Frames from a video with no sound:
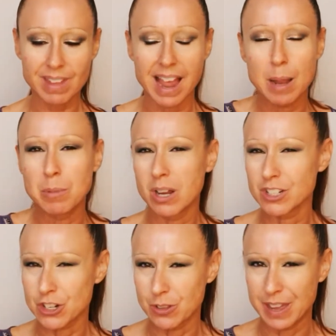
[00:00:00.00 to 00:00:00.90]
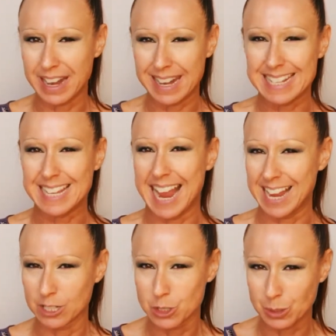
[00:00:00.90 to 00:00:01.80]
I'm not sure that it is
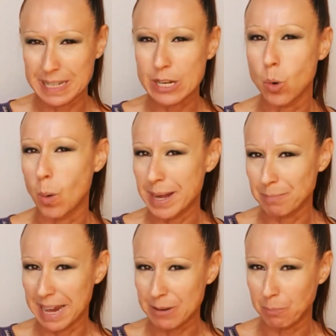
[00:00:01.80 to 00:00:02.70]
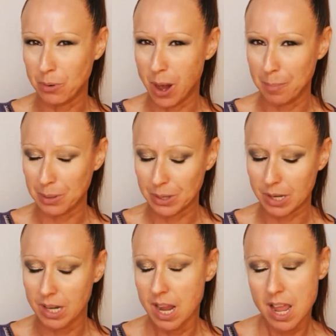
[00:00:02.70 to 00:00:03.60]
actually quite my proper